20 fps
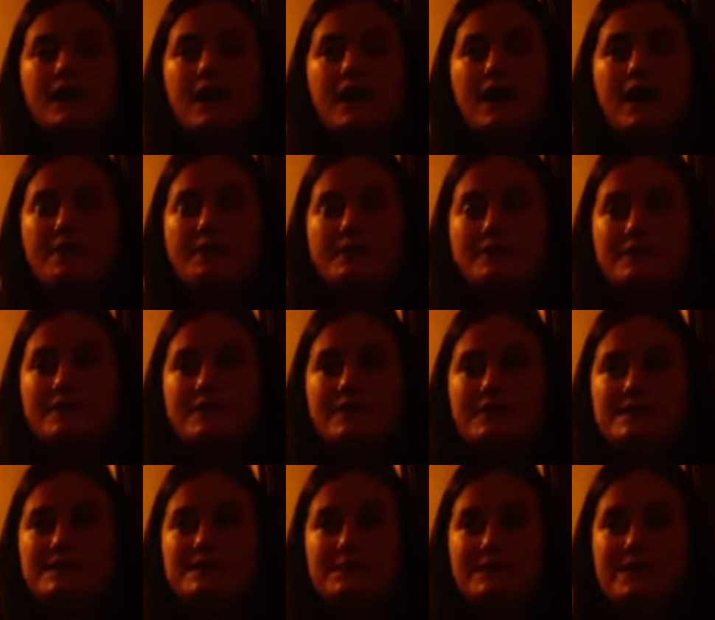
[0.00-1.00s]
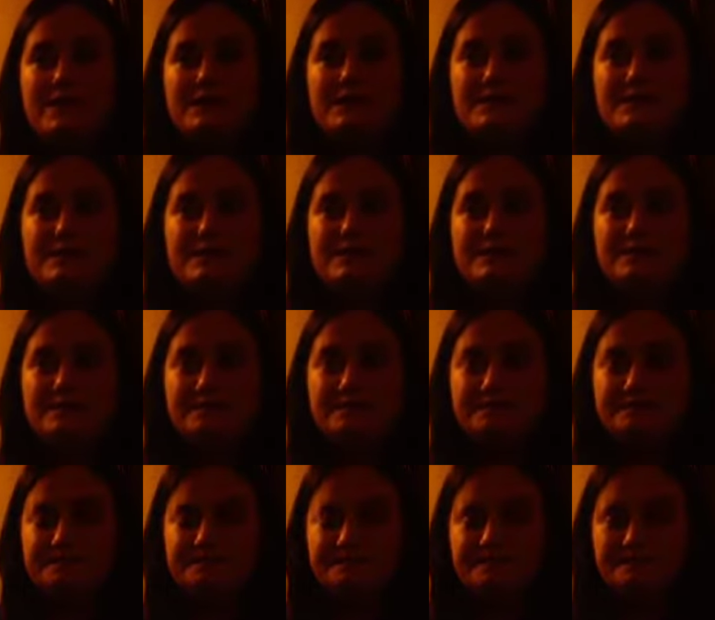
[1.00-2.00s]
And what this means is
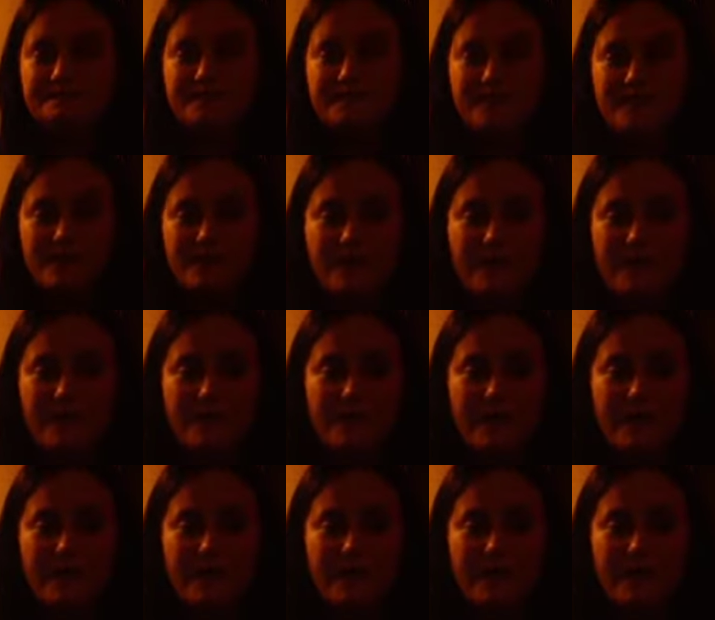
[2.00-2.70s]
they